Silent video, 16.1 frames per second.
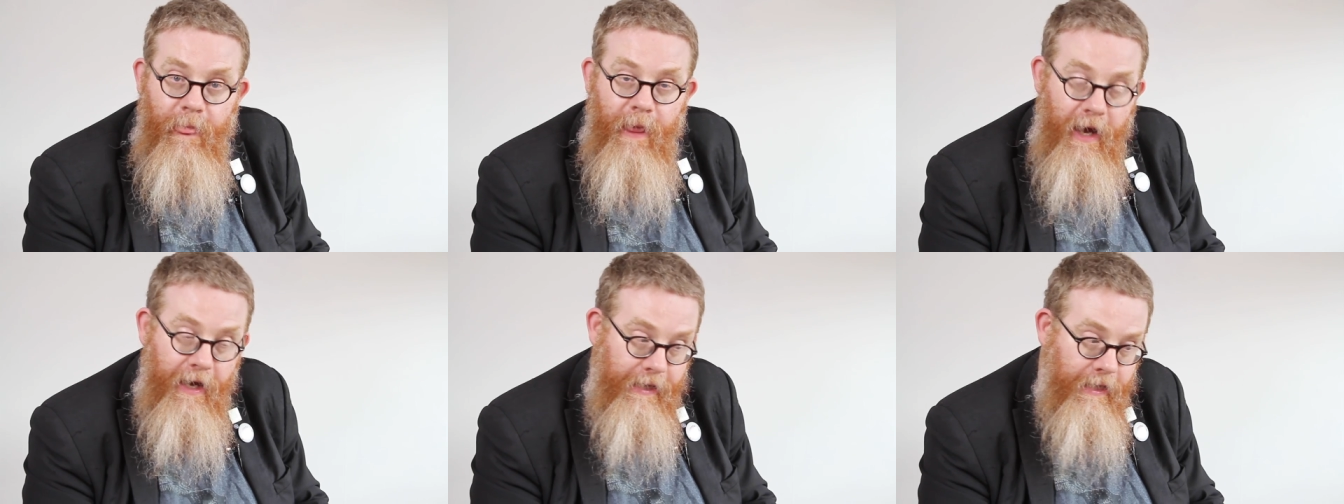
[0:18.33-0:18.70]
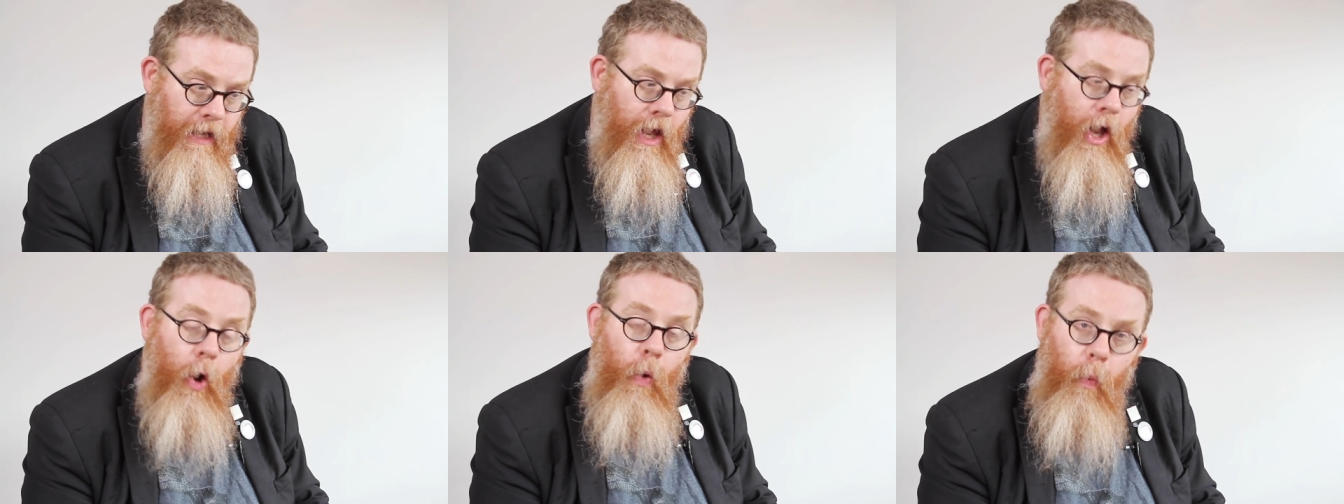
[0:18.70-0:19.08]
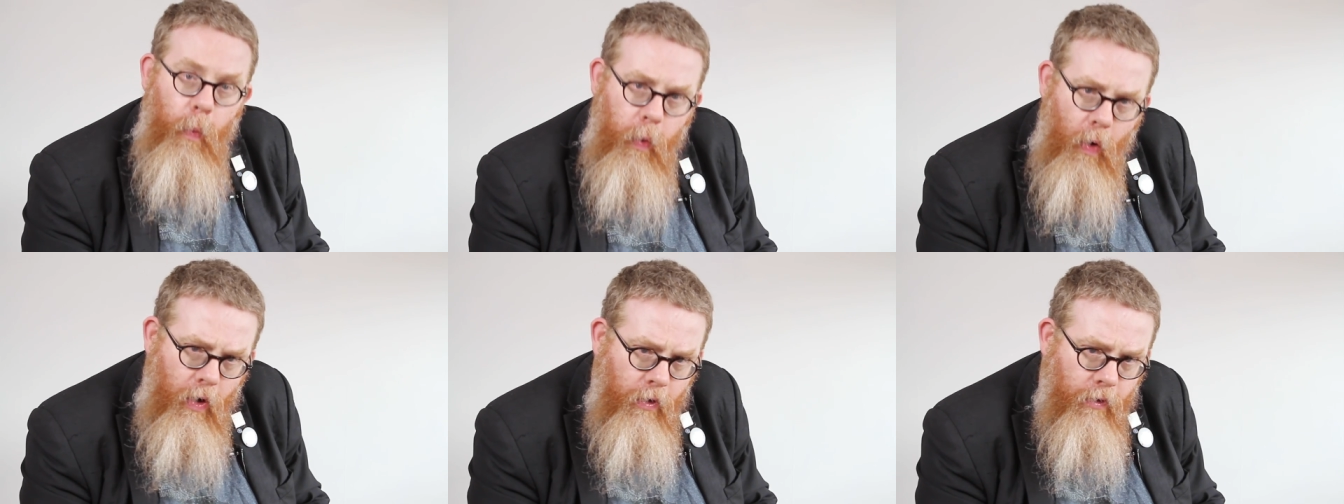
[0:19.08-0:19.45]
I
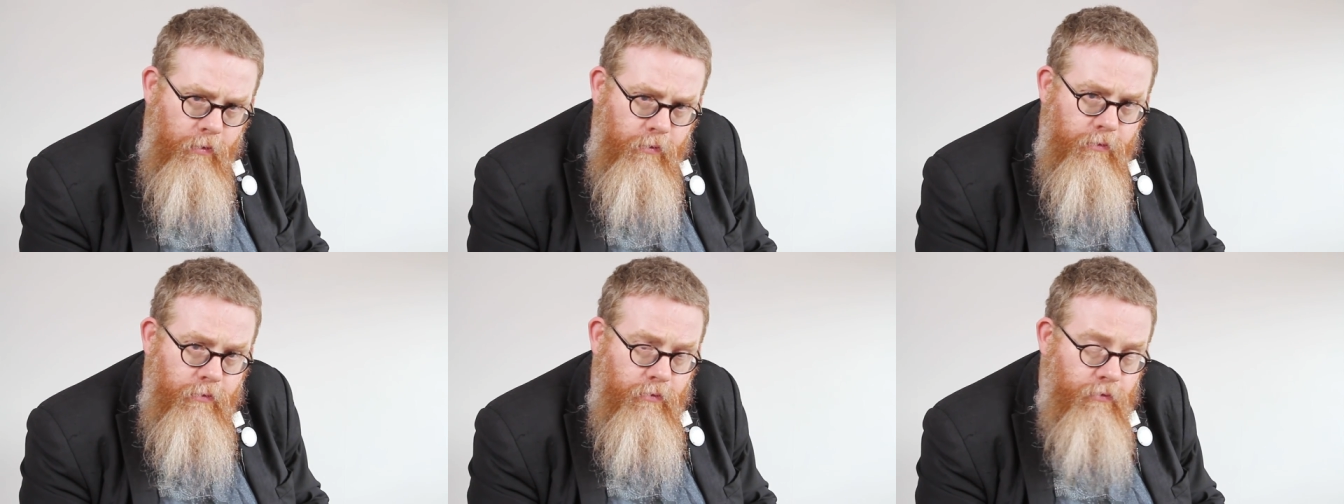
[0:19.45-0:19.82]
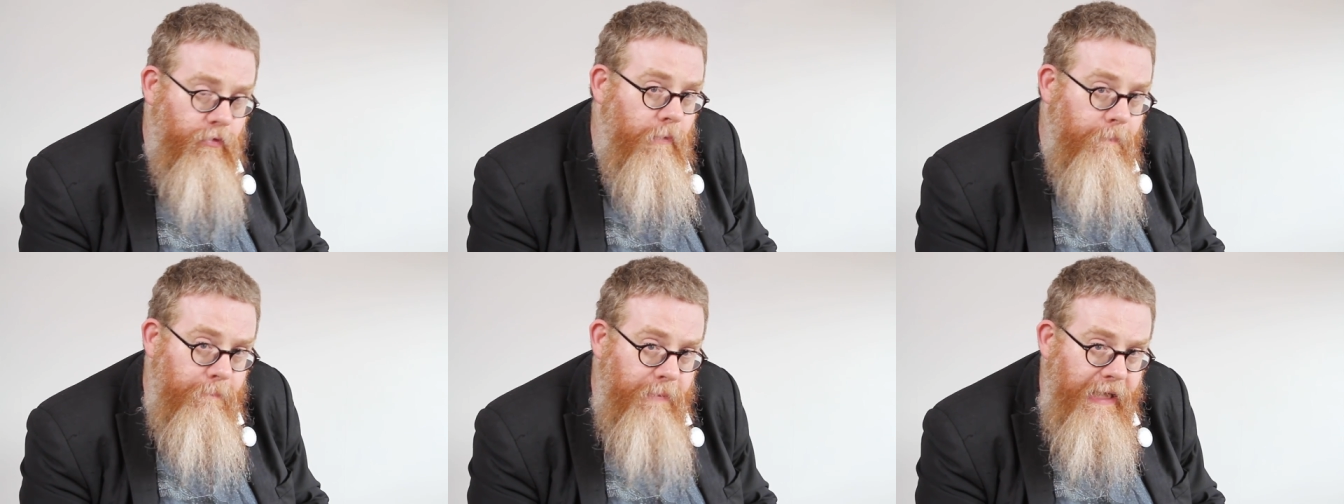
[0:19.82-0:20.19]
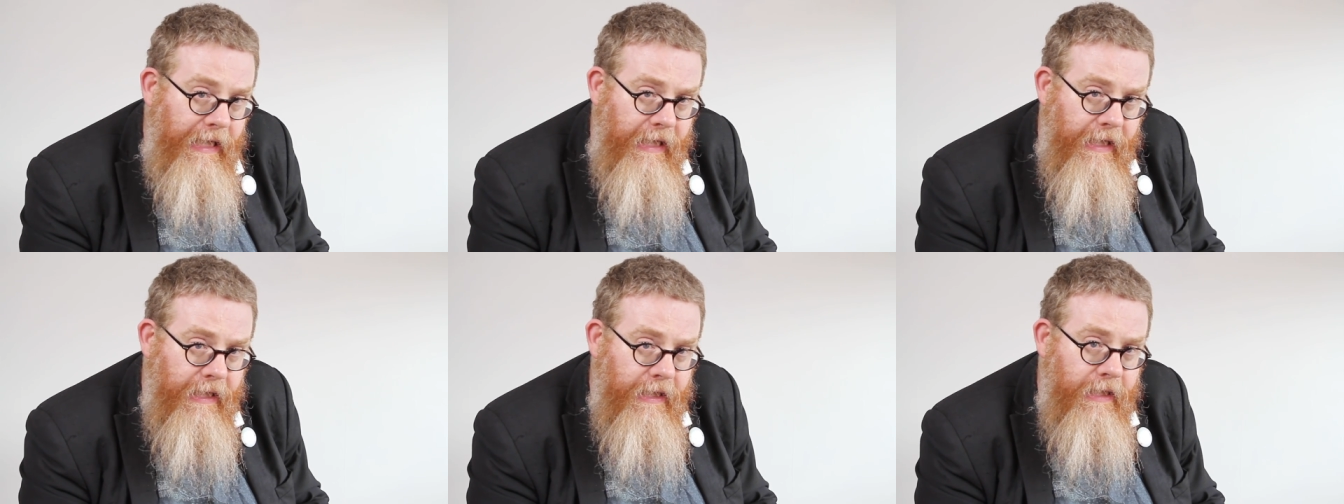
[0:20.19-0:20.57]
want to
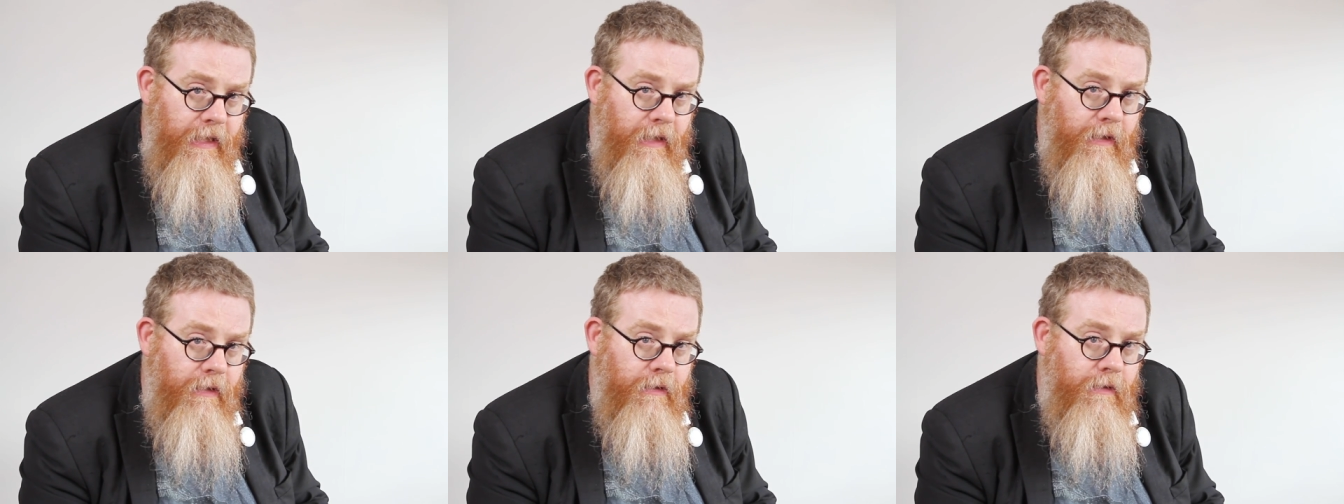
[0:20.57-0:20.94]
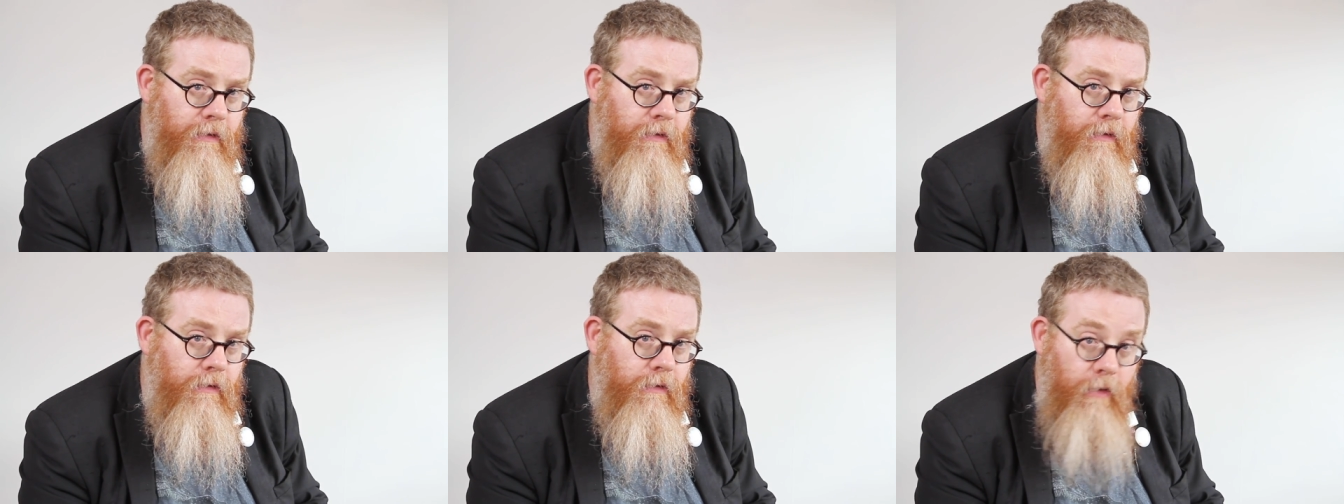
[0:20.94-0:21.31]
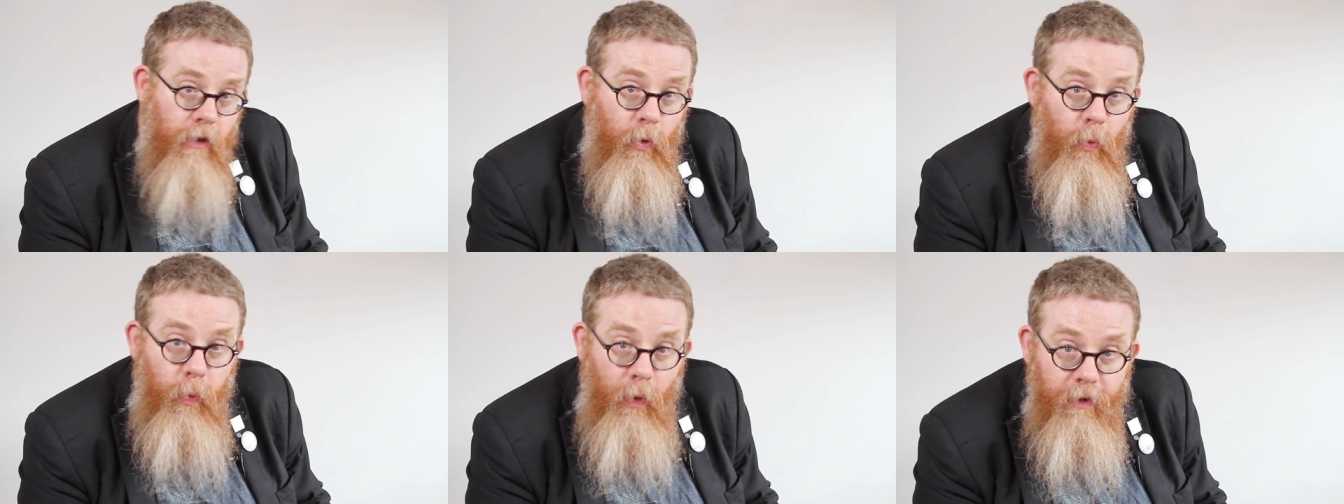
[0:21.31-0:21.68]
be
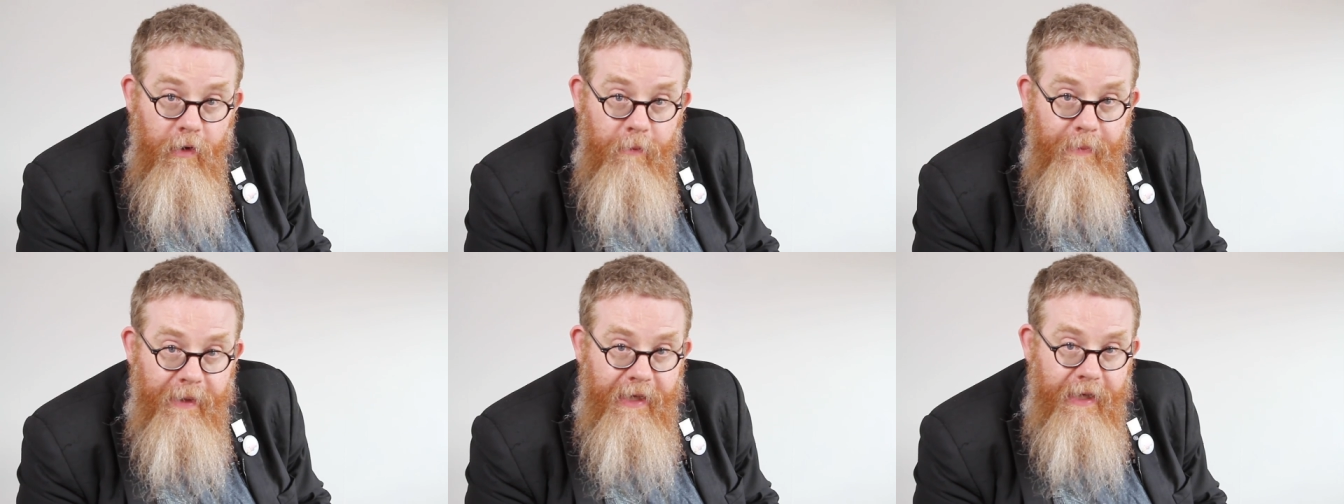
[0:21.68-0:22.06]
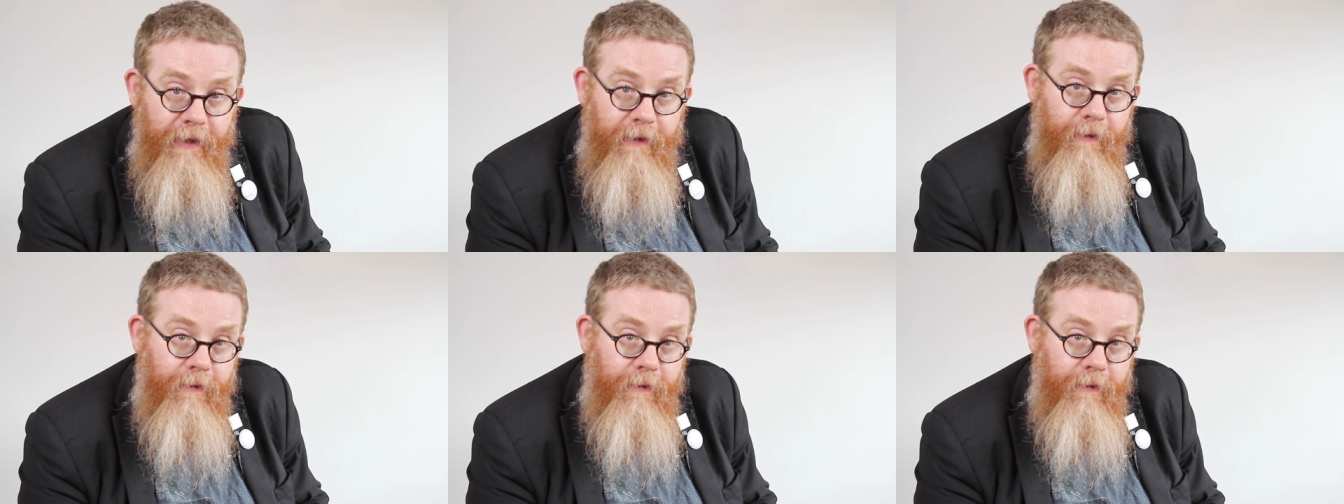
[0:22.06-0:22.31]
a wallaby.